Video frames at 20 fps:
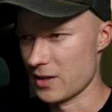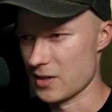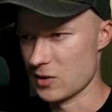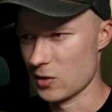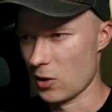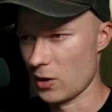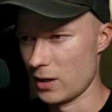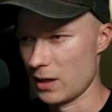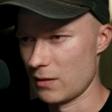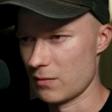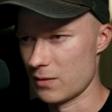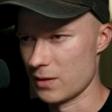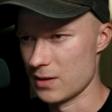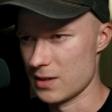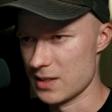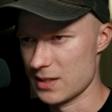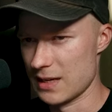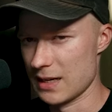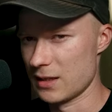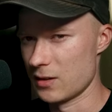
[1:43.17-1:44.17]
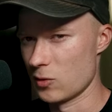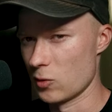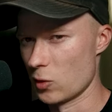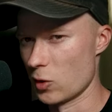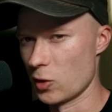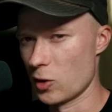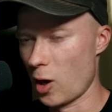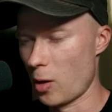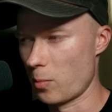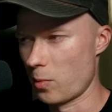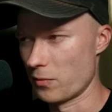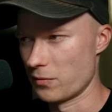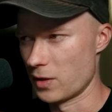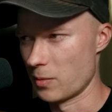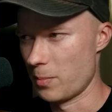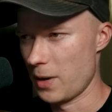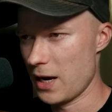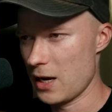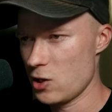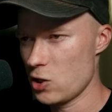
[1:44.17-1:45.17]
does not even stick to the top of
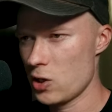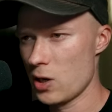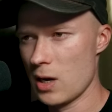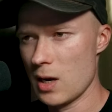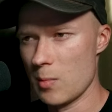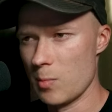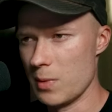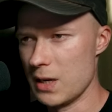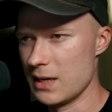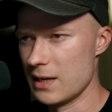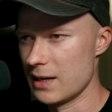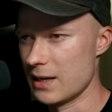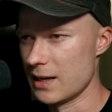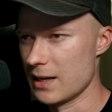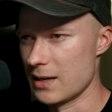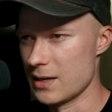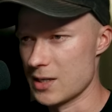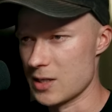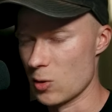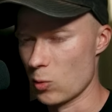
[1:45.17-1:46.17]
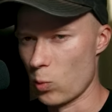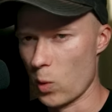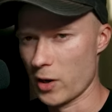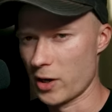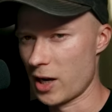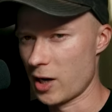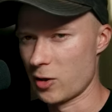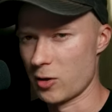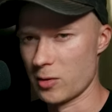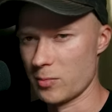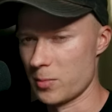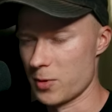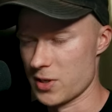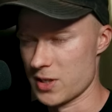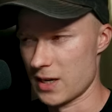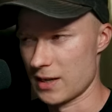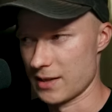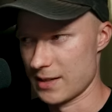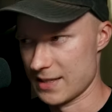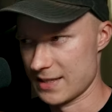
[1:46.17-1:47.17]
the page, meaning it is
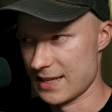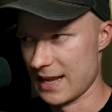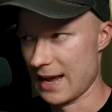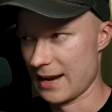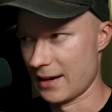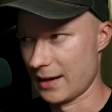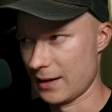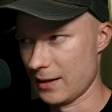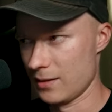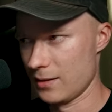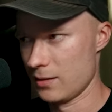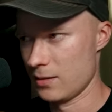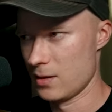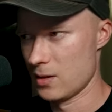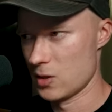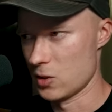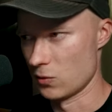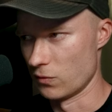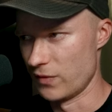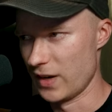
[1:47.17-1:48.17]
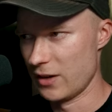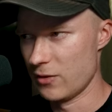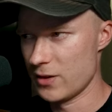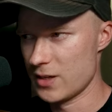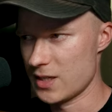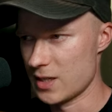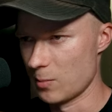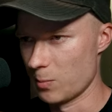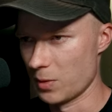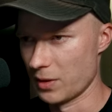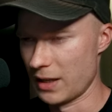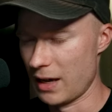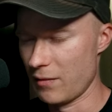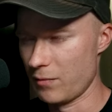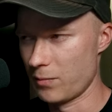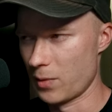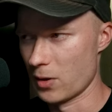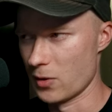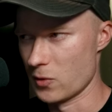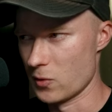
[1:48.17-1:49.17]
100% static. So very simple
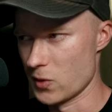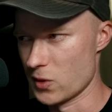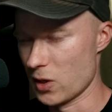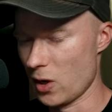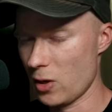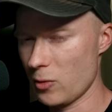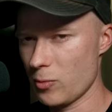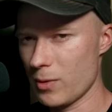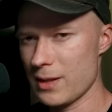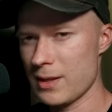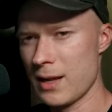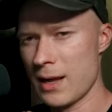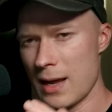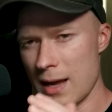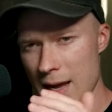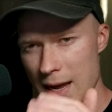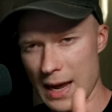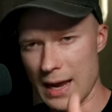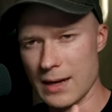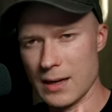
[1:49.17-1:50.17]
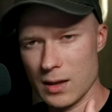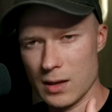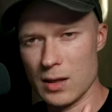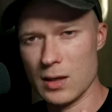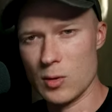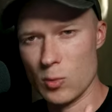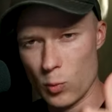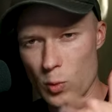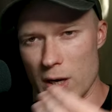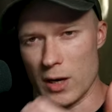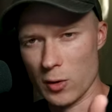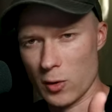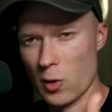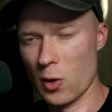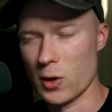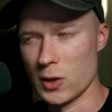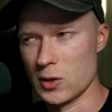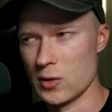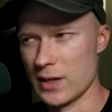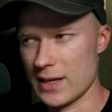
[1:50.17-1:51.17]
nav bar to start with, and we are
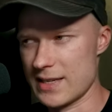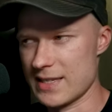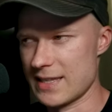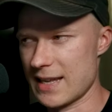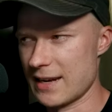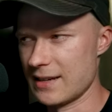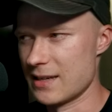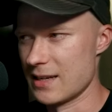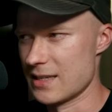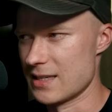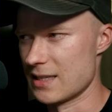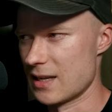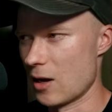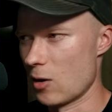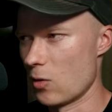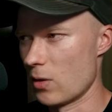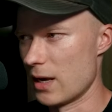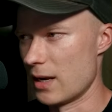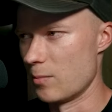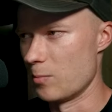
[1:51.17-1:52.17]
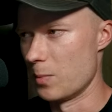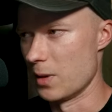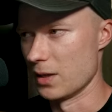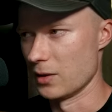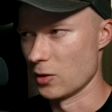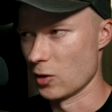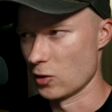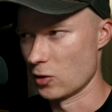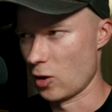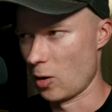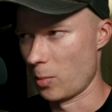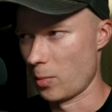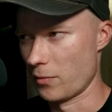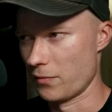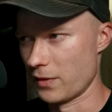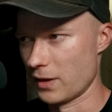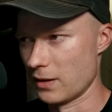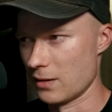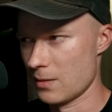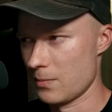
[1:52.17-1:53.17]
going to extend this now and build on top
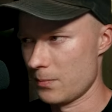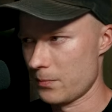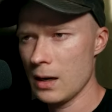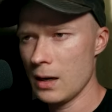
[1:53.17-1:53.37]
of it.